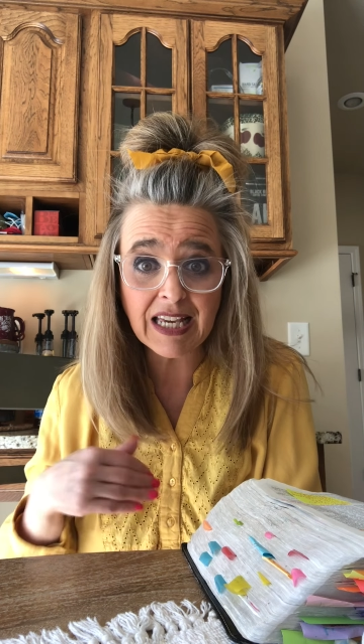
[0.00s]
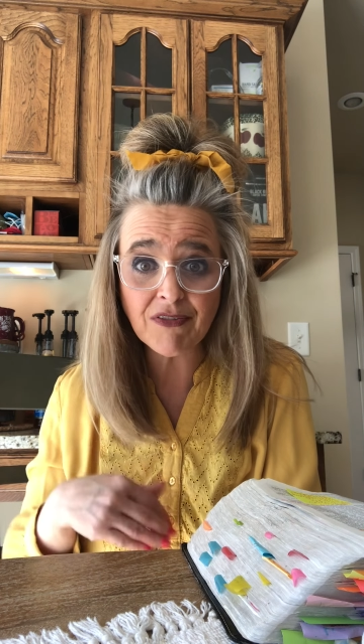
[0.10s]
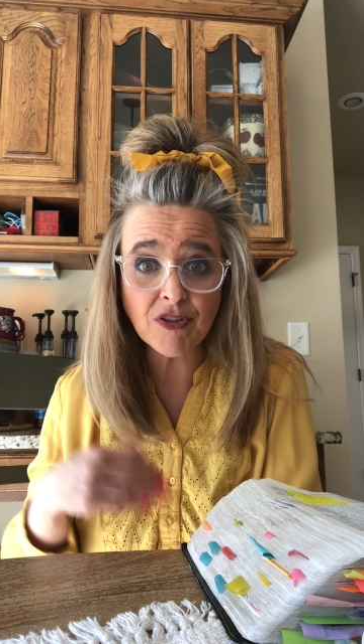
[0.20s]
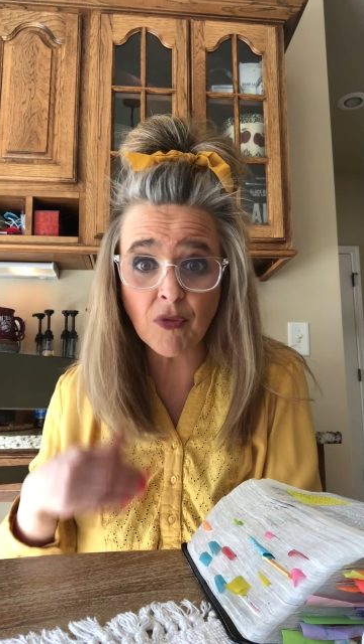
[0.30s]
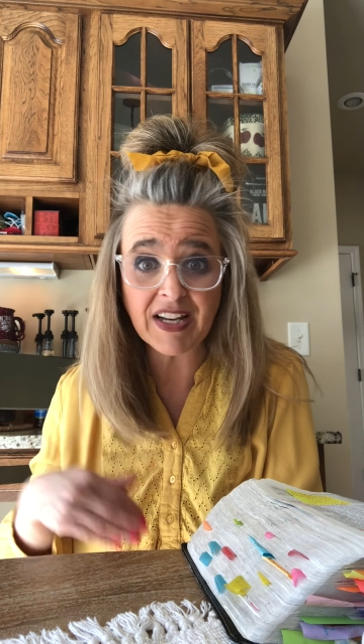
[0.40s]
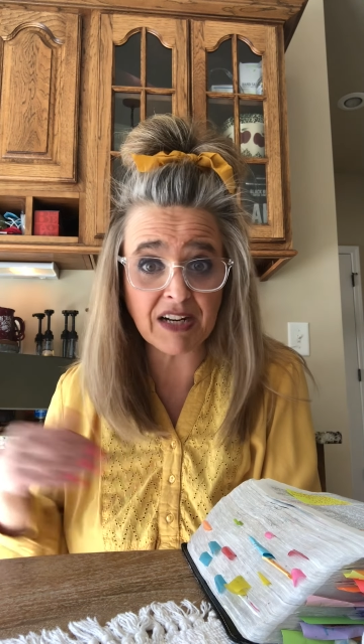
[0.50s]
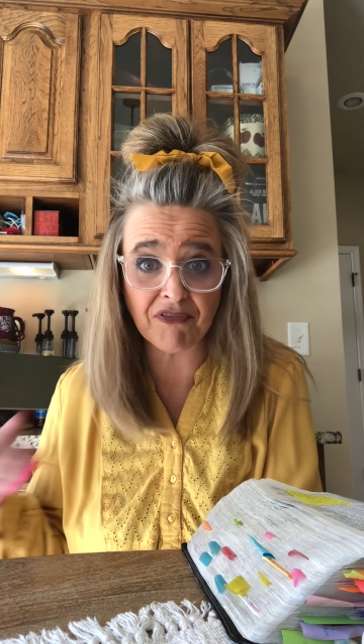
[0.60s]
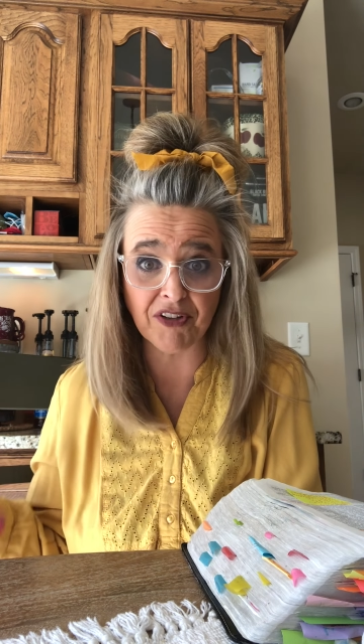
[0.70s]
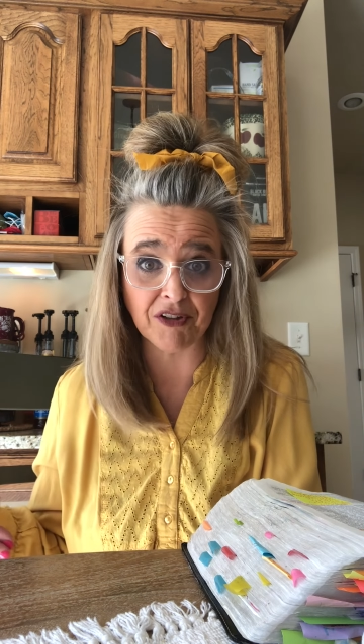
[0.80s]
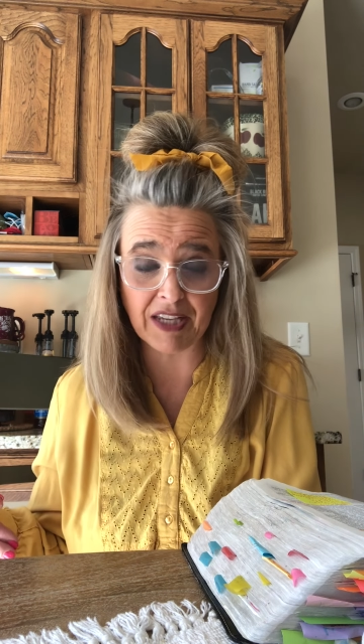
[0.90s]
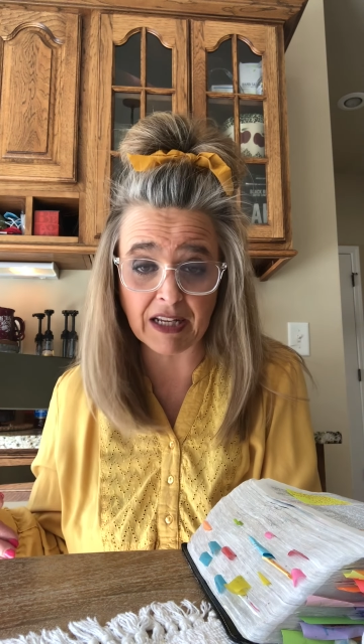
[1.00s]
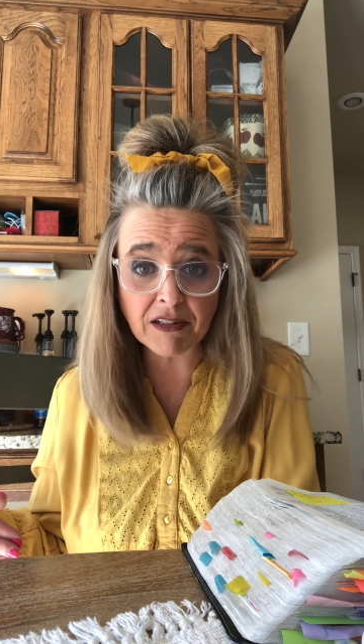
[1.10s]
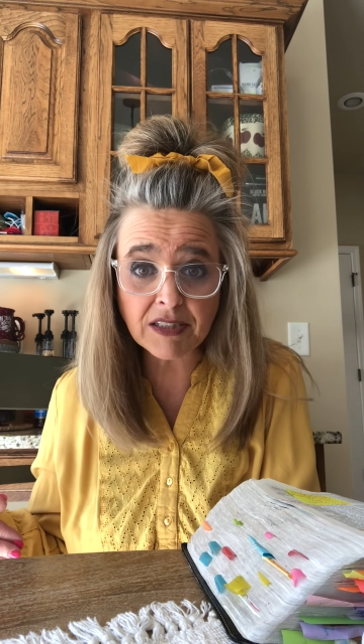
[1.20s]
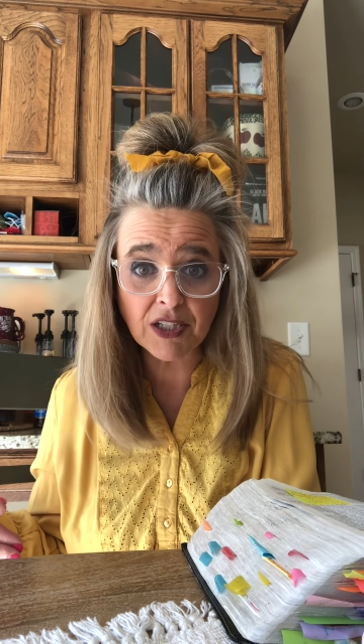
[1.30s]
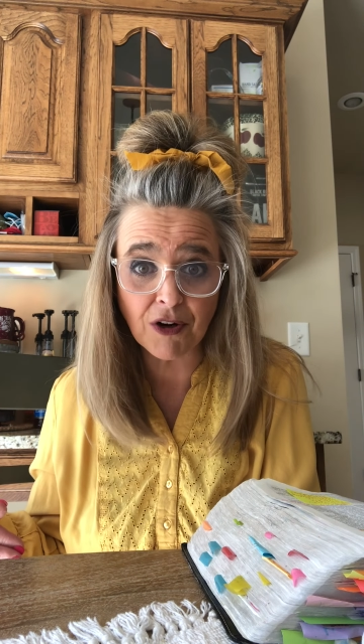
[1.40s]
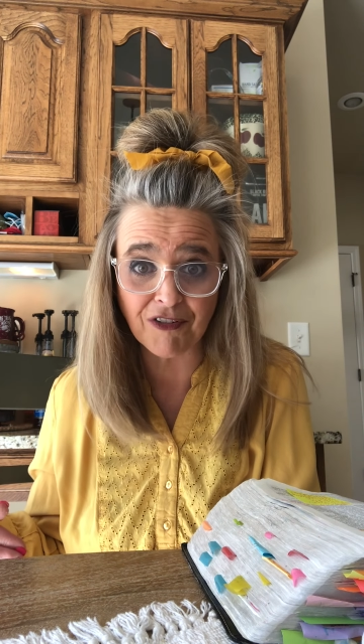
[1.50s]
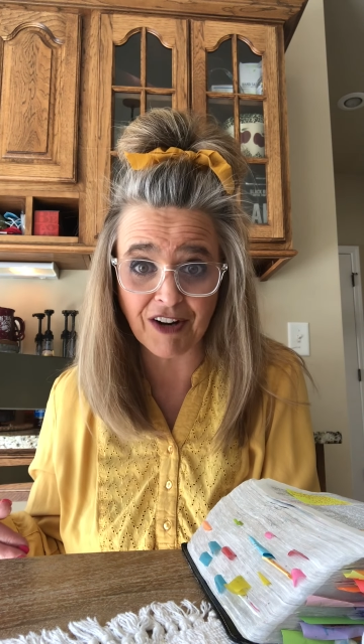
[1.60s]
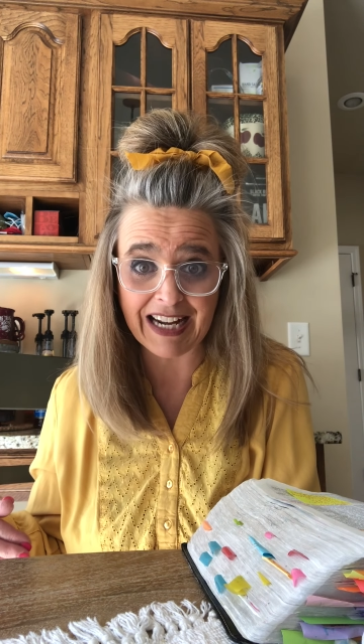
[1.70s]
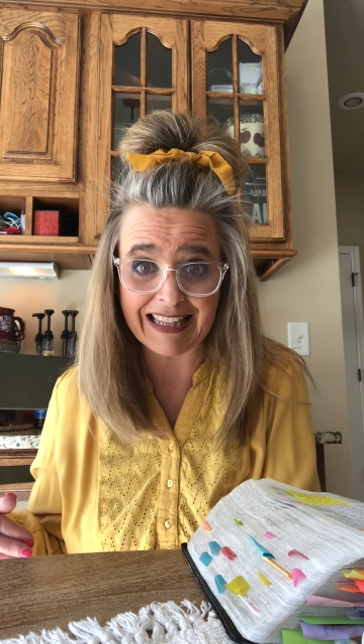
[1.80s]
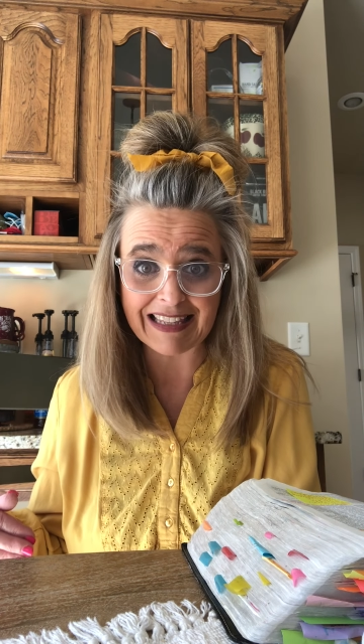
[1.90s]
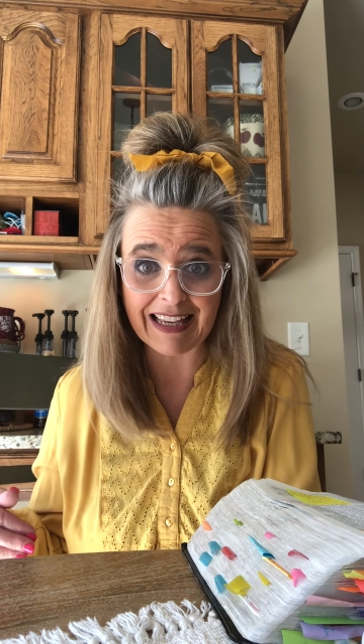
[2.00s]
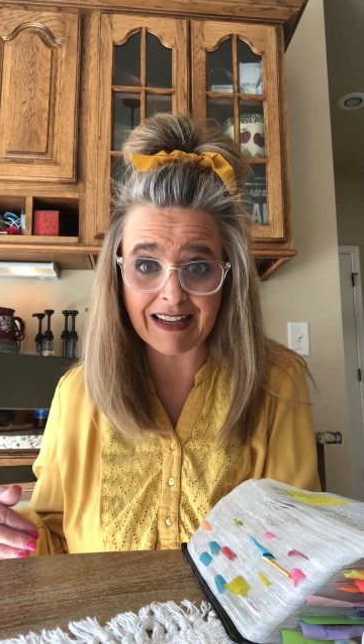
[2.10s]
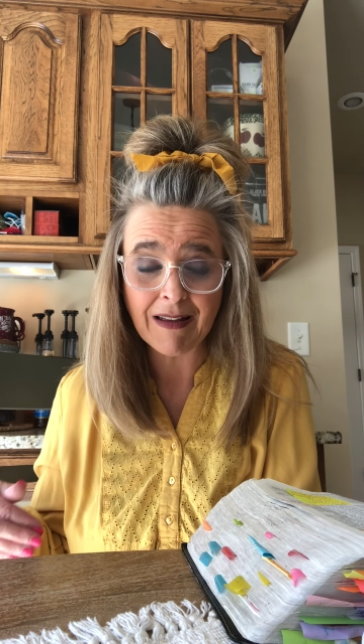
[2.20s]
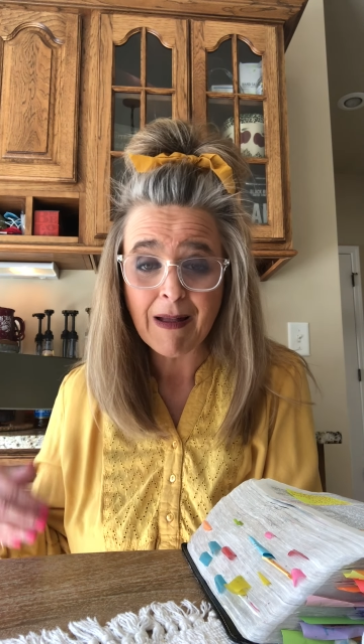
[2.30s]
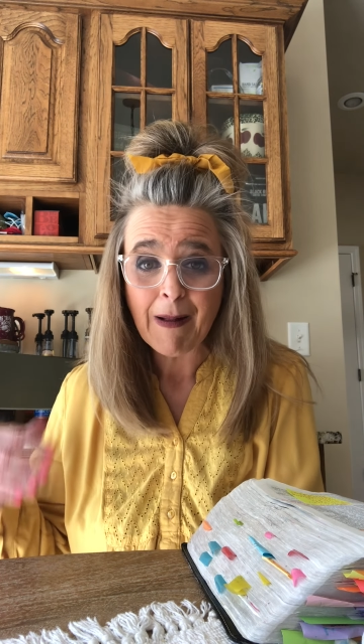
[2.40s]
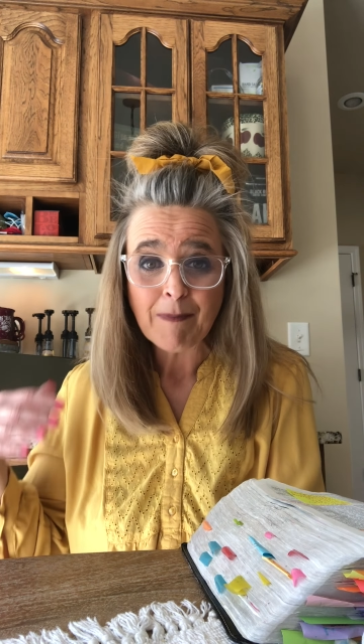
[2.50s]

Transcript: even though they didn't feel guilty over anything.